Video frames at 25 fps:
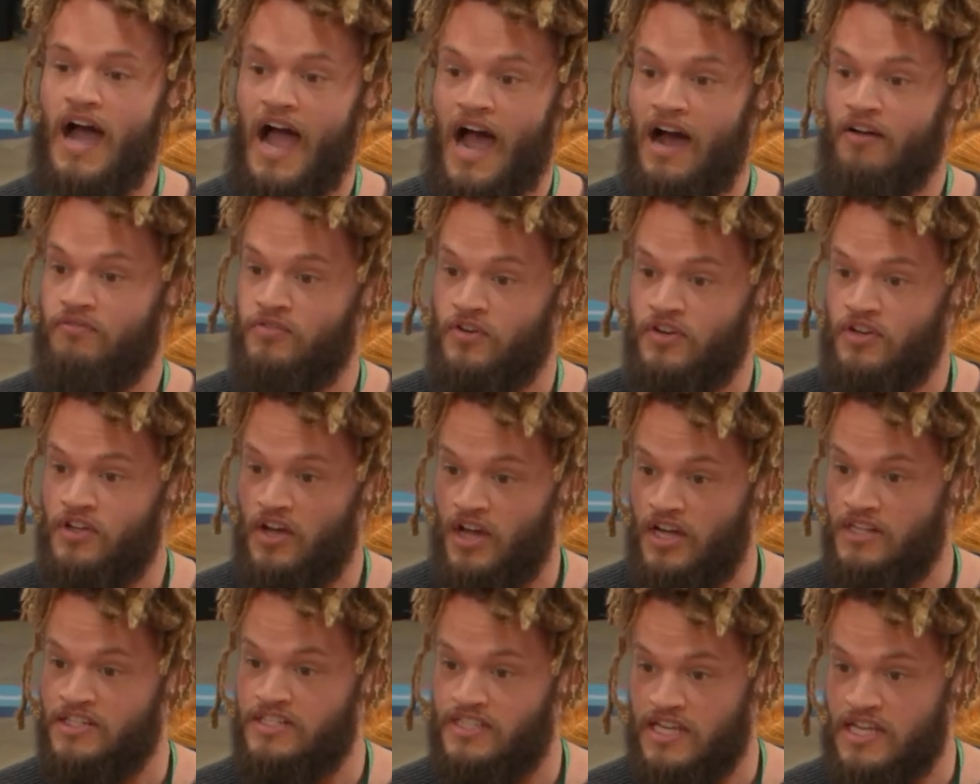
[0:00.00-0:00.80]
have
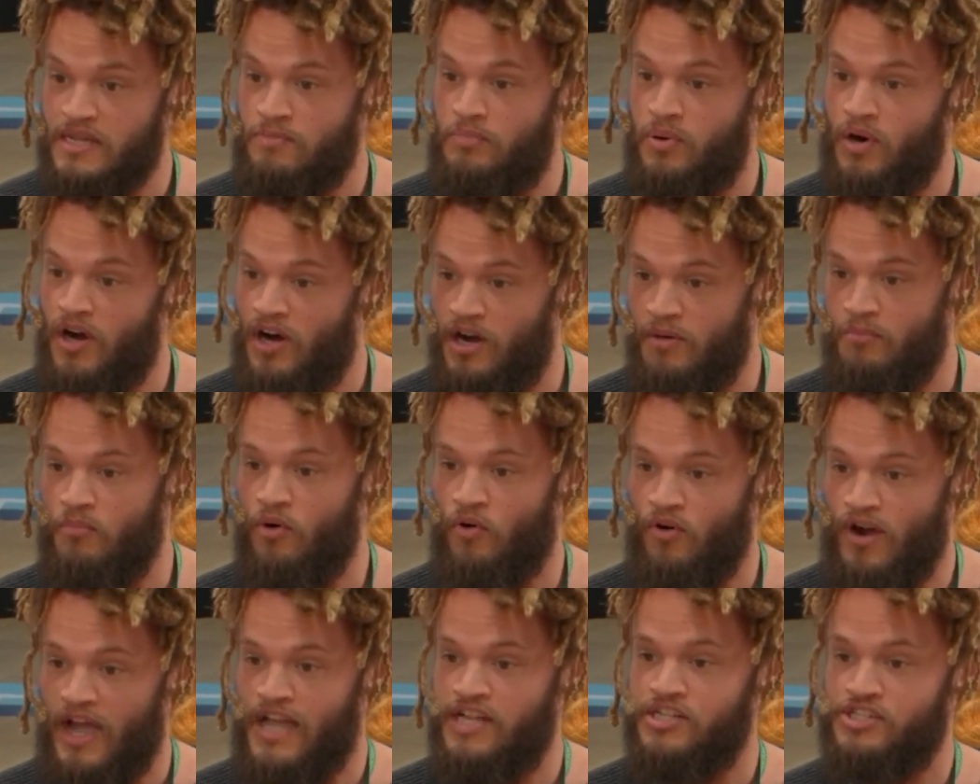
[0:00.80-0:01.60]
a deeper,
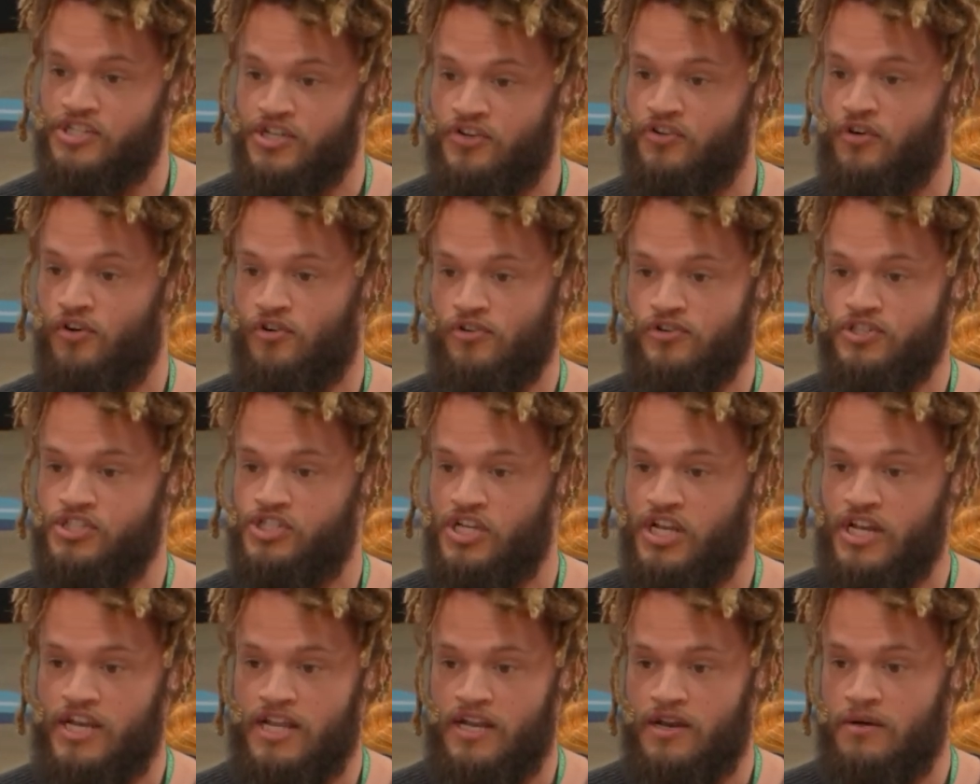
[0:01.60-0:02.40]
more ancient
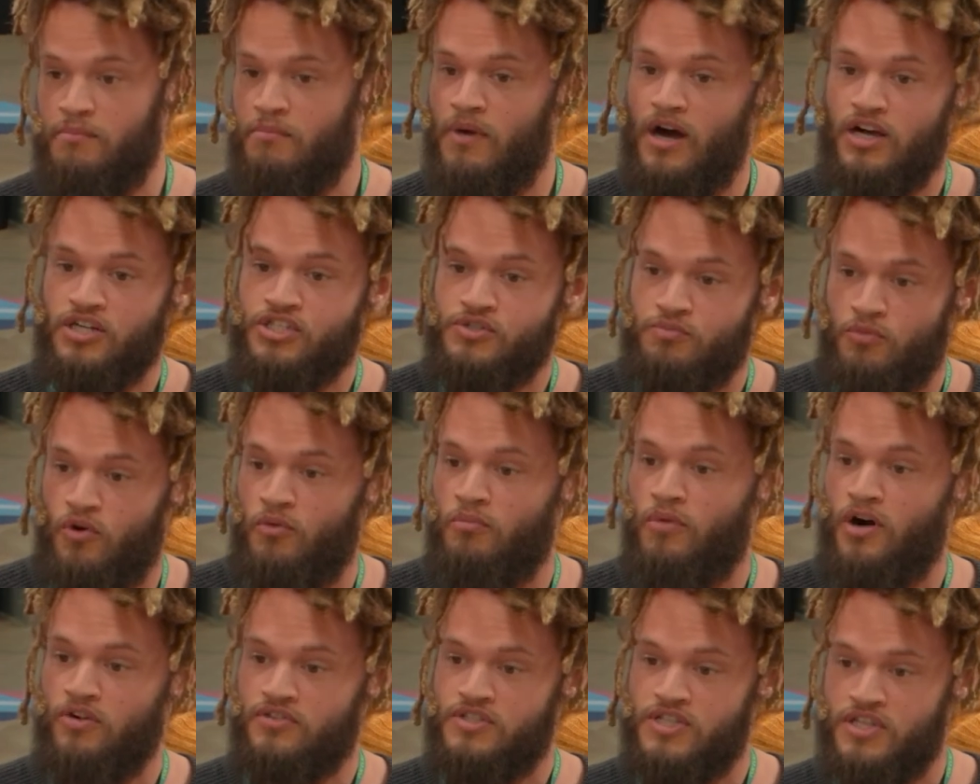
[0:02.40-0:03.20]
origin in a much more
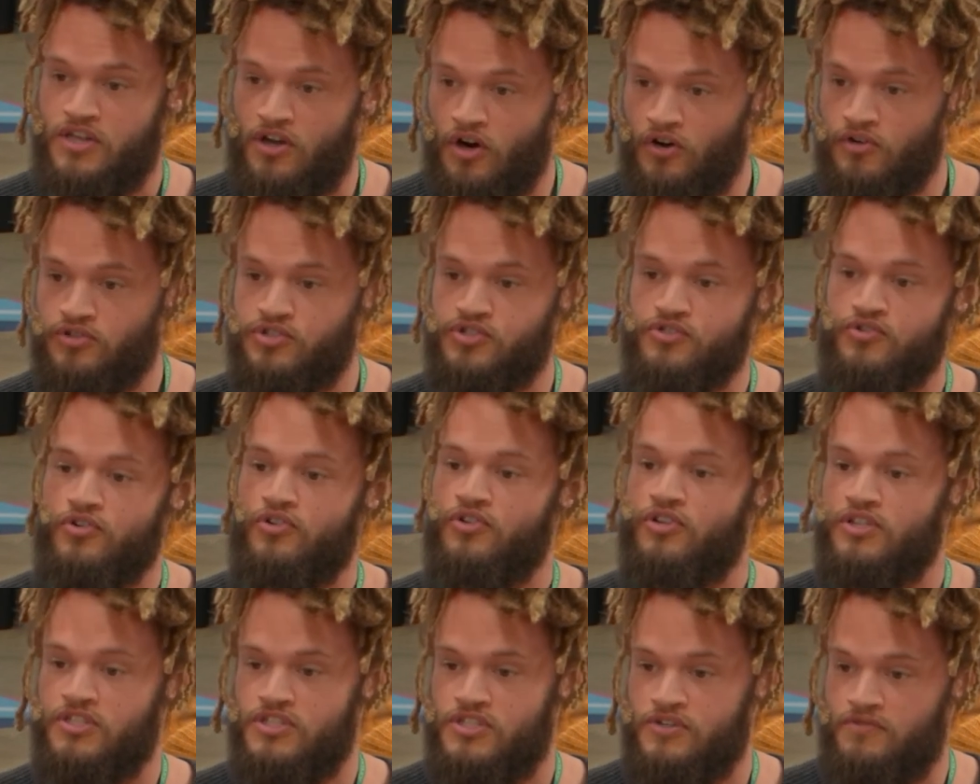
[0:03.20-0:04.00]

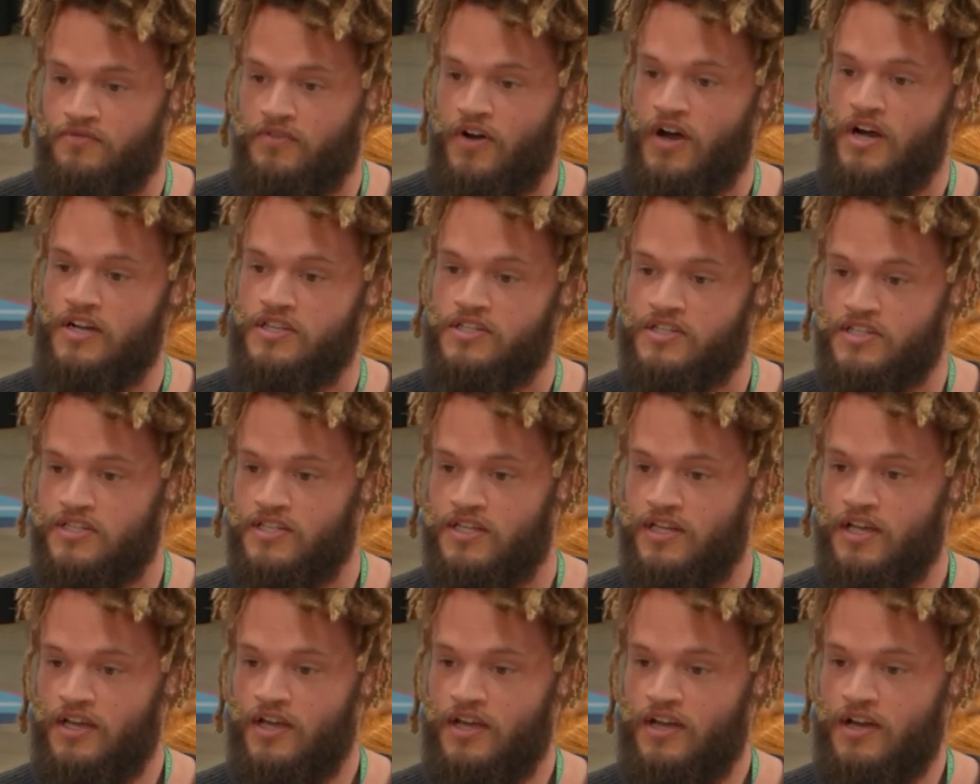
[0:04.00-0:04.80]
multicultural and
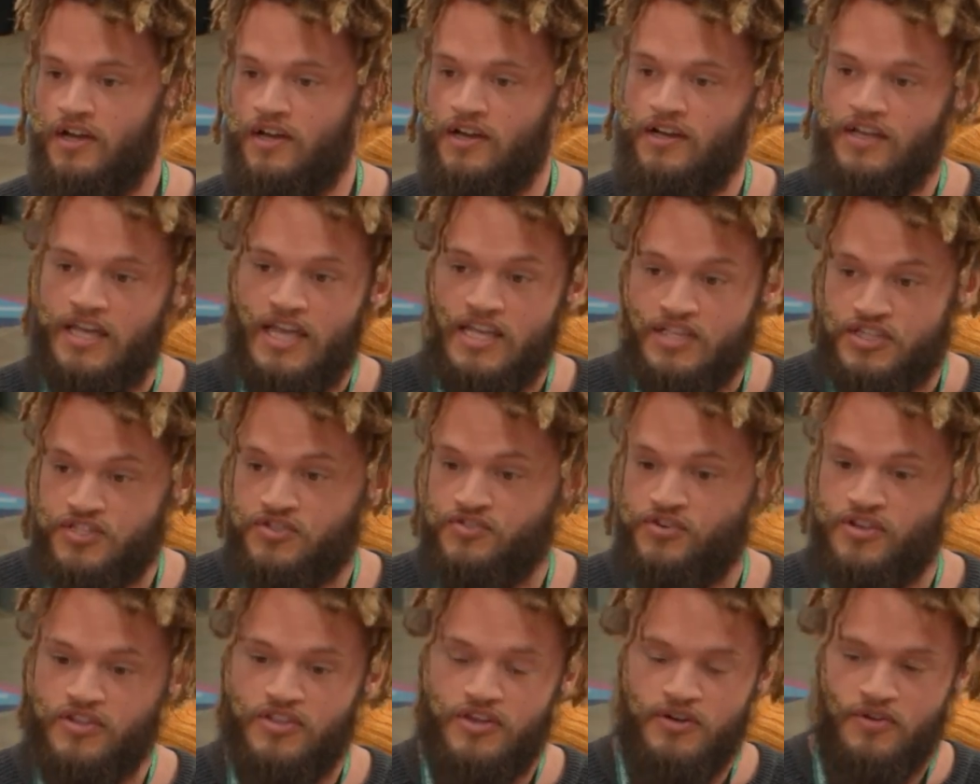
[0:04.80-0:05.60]
diverse
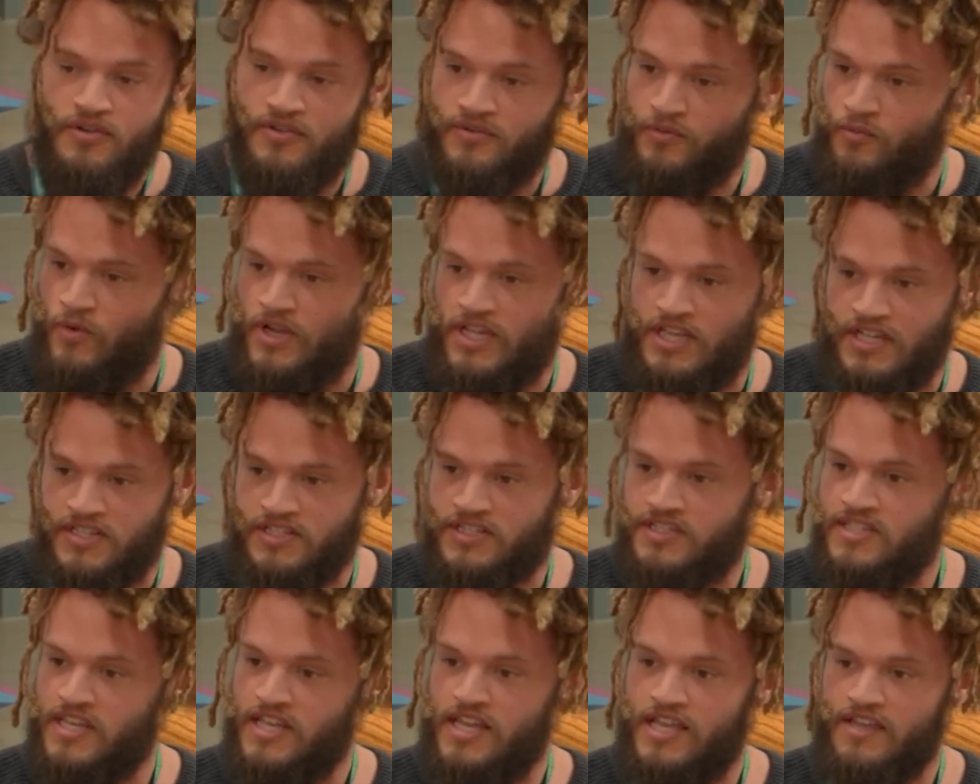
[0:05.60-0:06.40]
history that we can
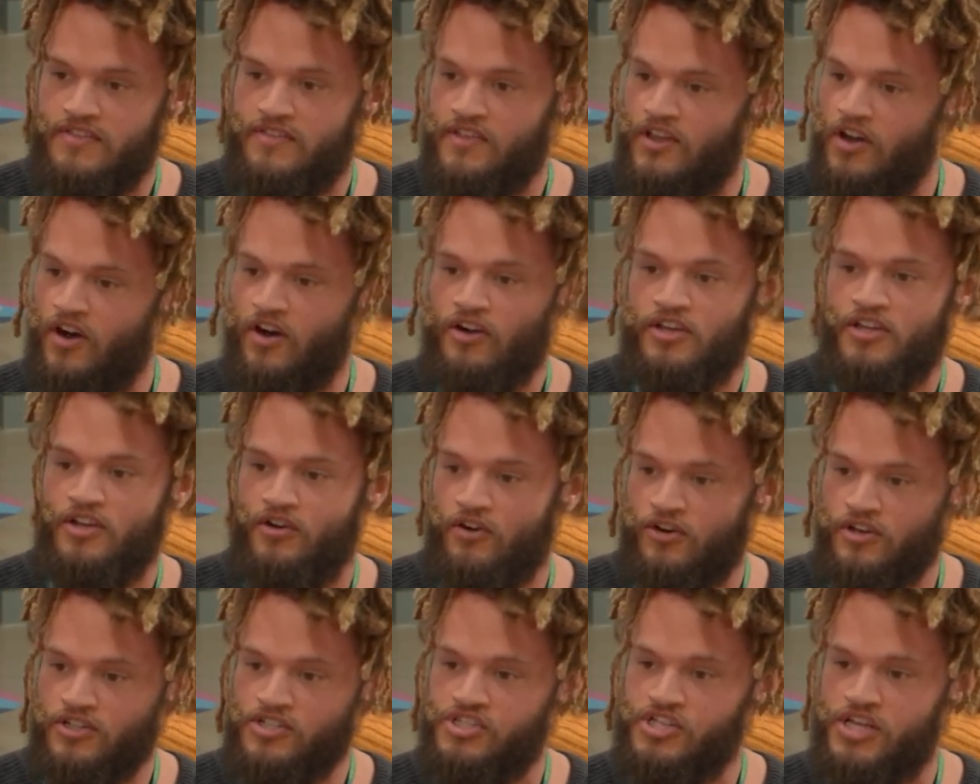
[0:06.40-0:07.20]
see in the
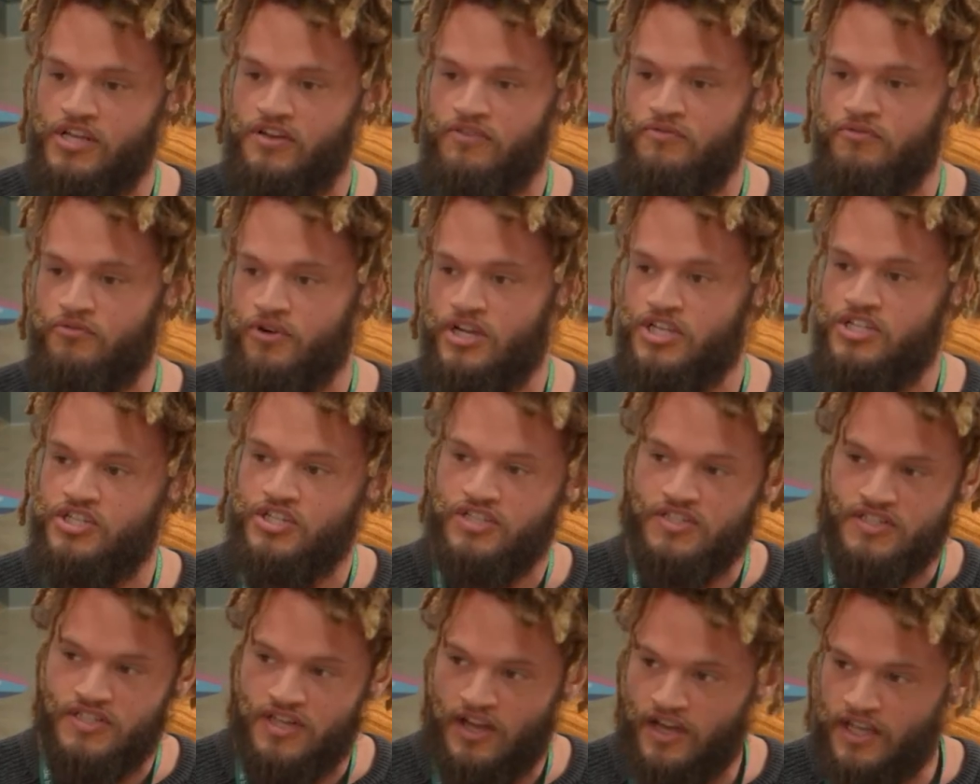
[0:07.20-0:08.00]
archaeology of
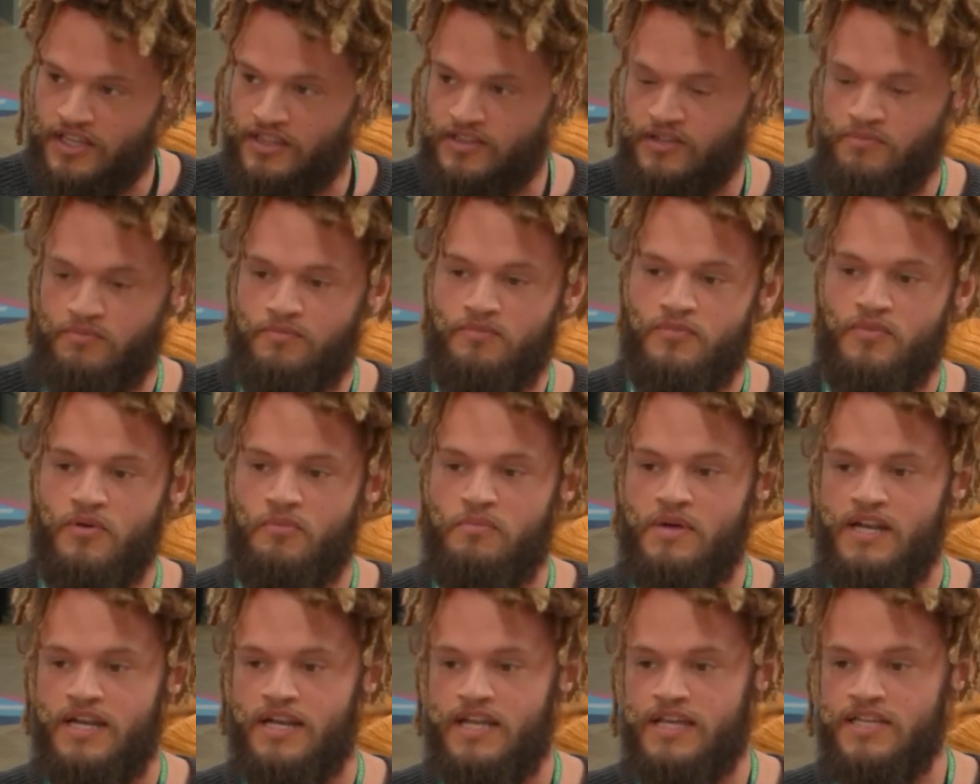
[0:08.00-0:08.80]
regions like the
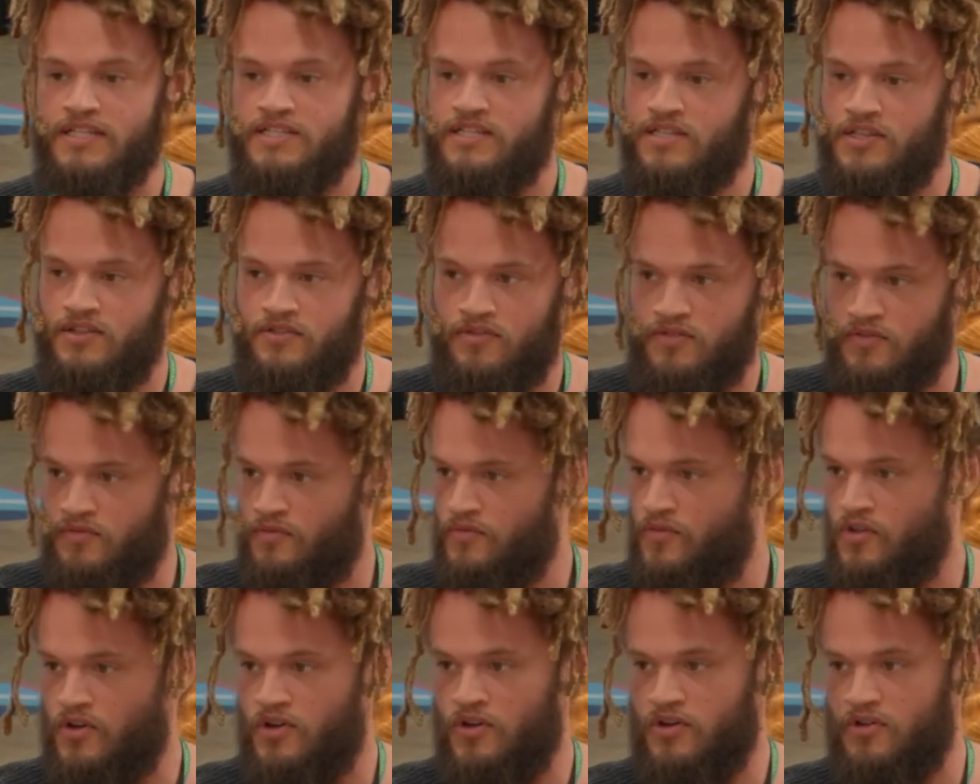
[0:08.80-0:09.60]
Middle East,
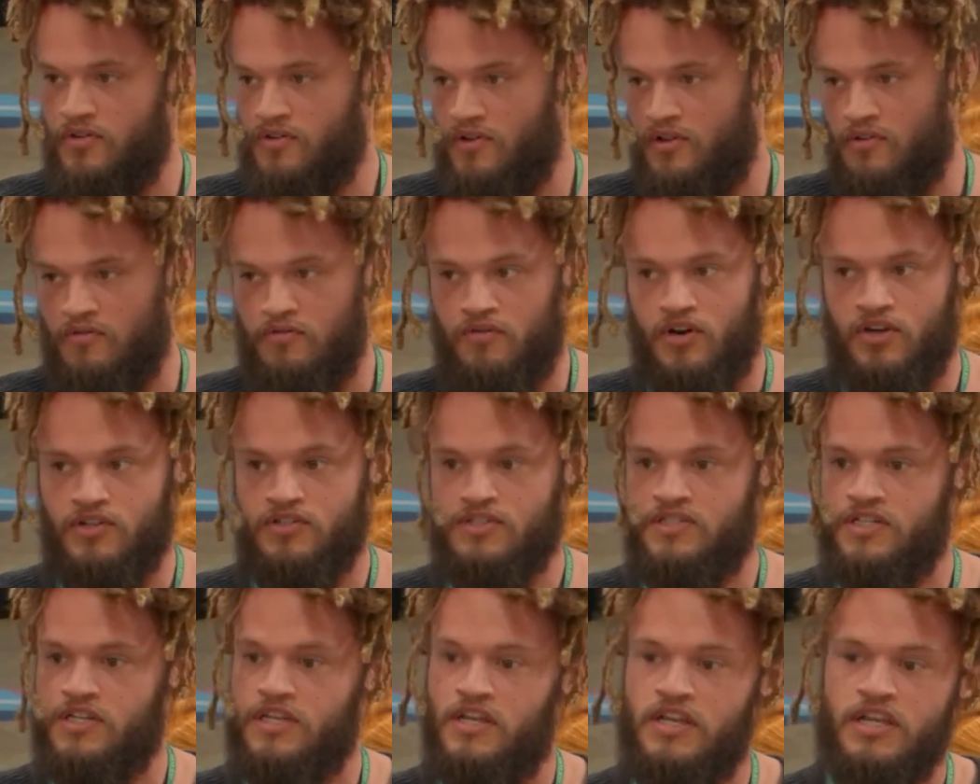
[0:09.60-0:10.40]
the
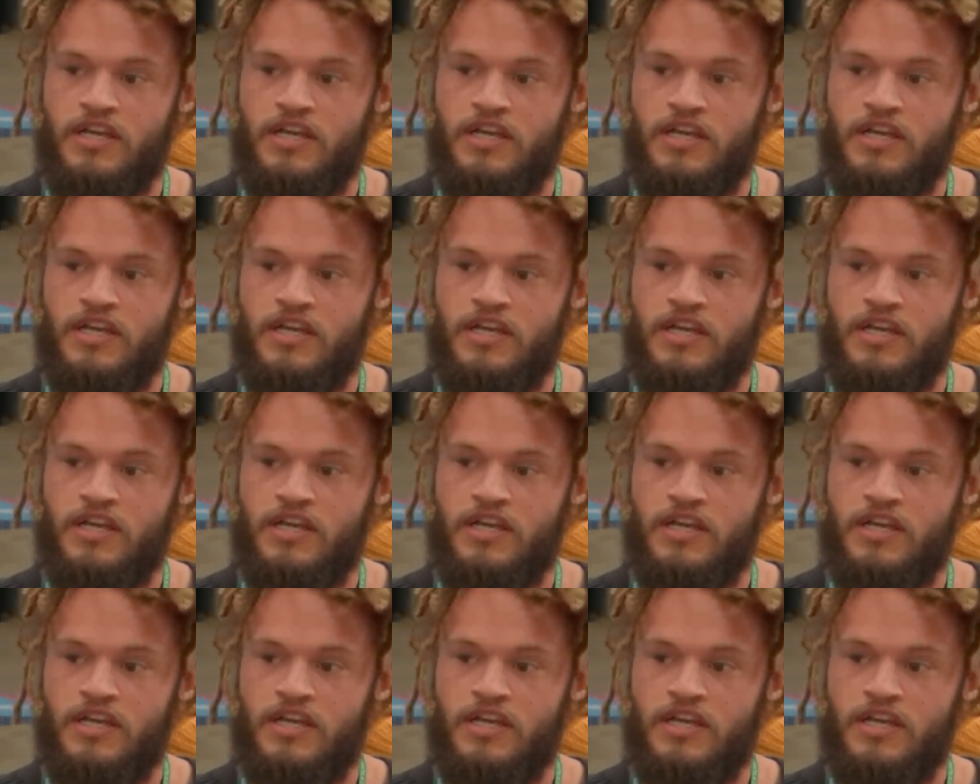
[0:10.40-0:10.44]
Levant,